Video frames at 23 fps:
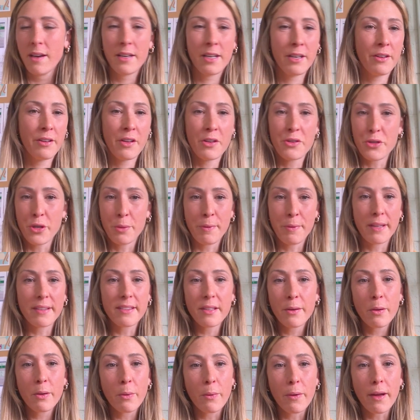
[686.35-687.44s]
I didn't enjoy my
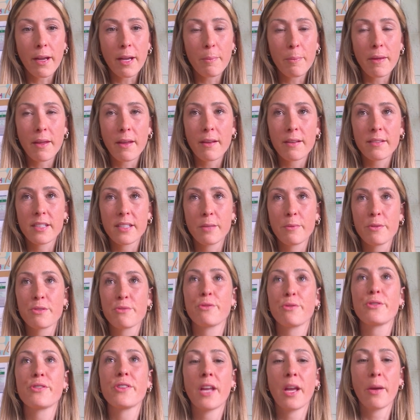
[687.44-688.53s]
schoolwork because I
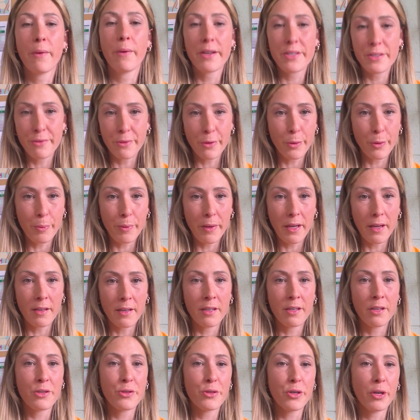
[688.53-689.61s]
was rushing away to rugby. I
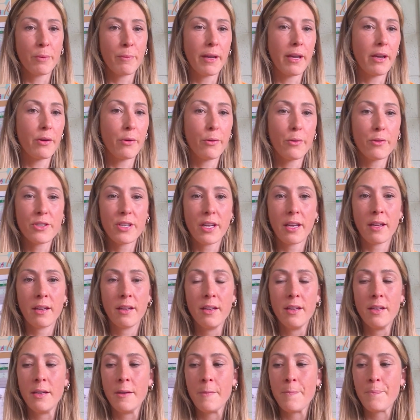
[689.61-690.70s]
didn't enjoy my coaching
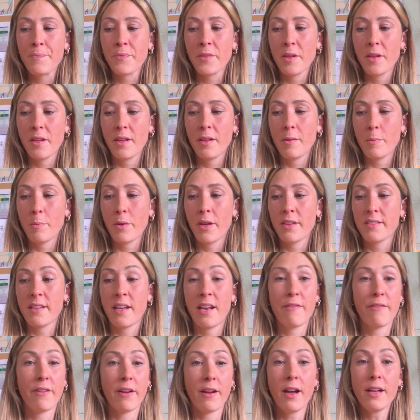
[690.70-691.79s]
because
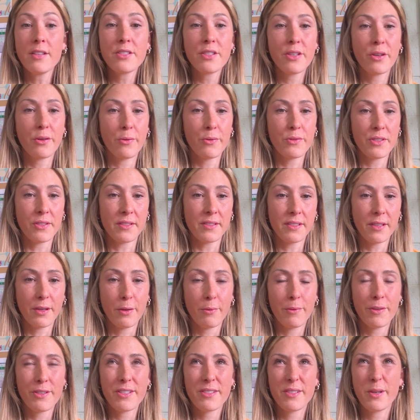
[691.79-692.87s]
I never got to coach in
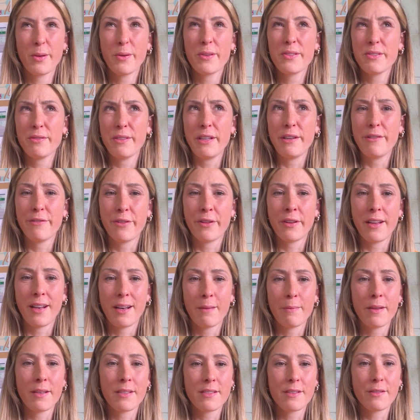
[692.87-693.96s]
school, which is always a really fun
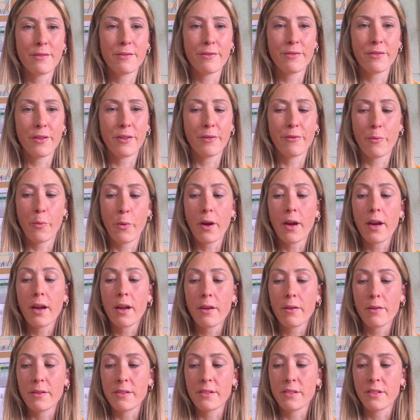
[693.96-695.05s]
element of
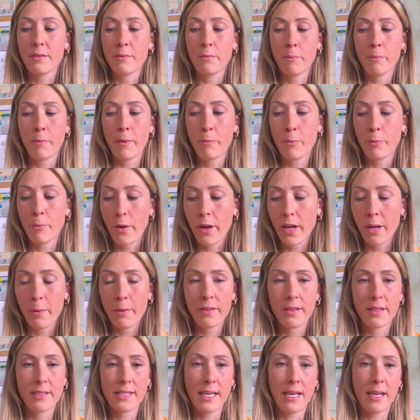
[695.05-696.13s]
work, is
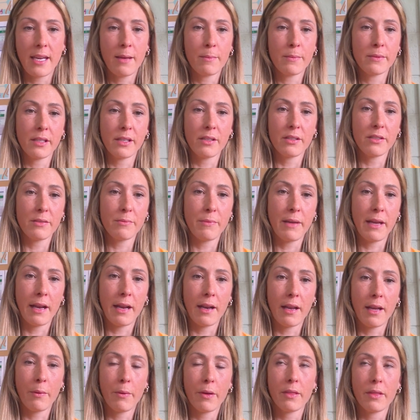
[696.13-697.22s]
working with the teams and
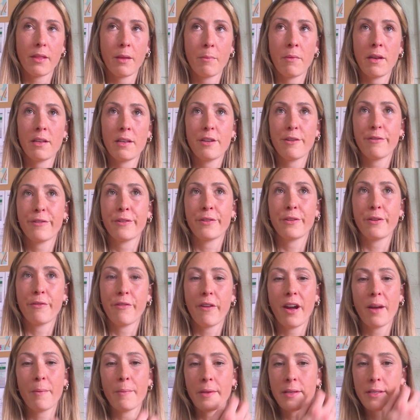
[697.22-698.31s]
mingling with them in a different
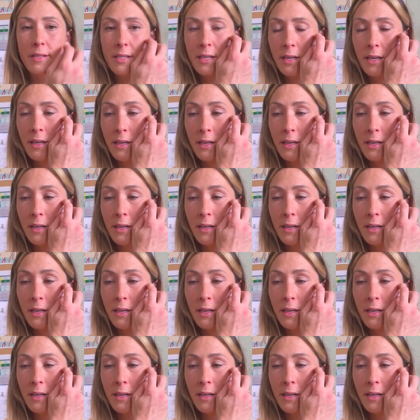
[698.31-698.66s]
environment.